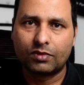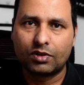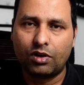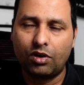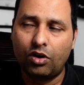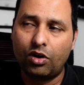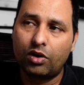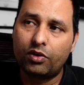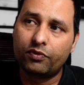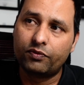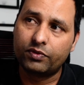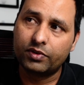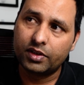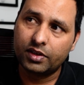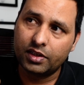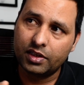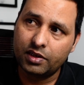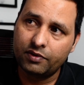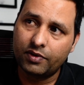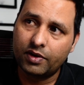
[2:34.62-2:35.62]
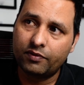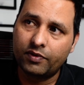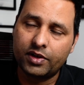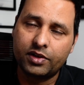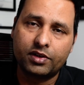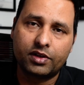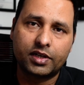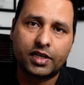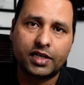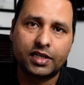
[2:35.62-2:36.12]
or even when
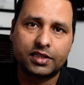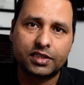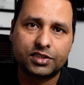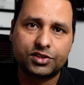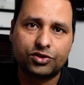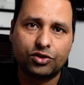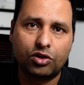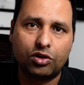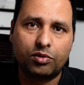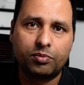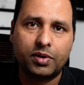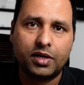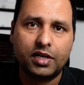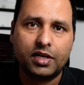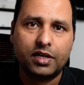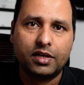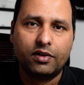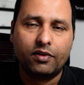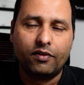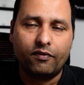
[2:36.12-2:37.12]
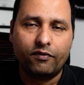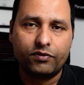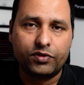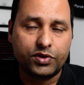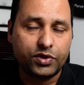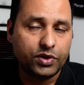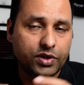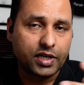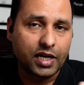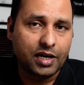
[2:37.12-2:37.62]
you're getting the job,
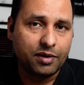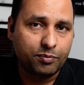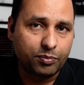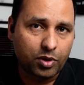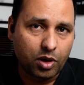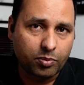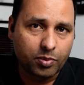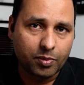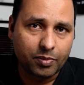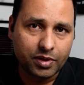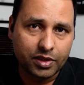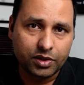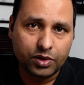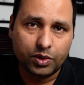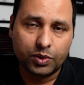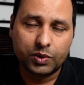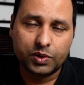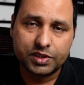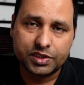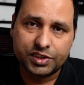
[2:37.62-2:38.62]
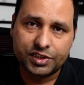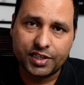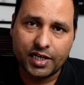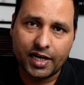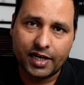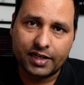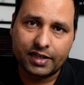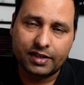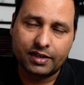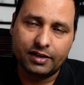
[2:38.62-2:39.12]
you can probably go and
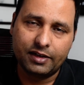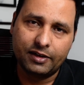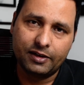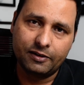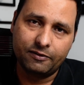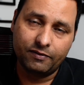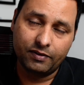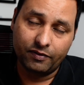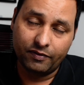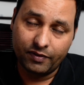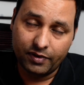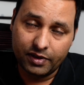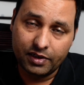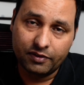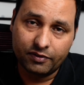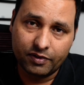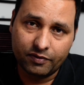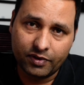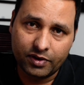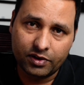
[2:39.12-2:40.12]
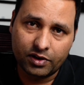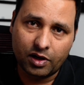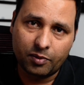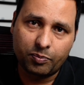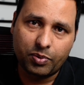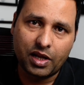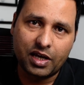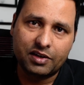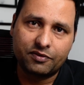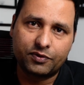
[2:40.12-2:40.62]
check, even when you're
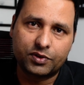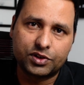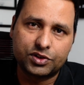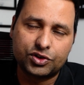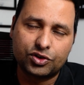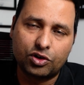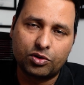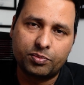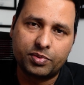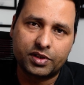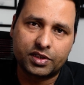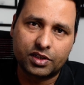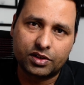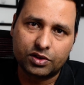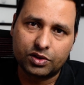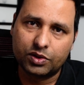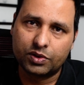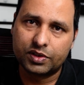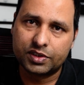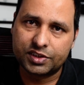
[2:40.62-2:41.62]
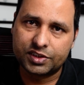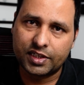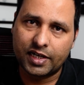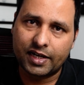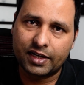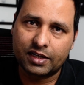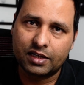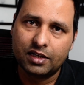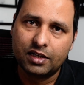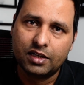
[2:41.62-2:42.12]
applying for the job, you can go and
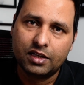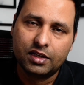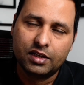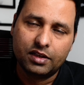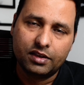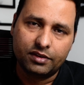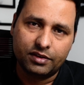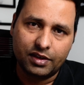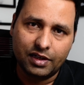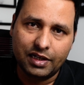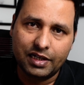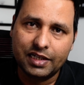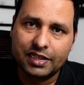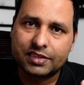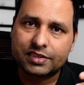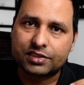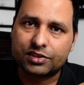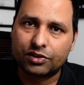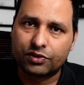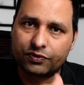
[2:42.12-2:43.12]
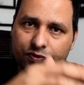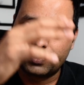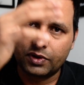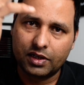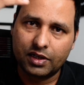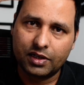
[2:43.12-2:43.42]
check the list of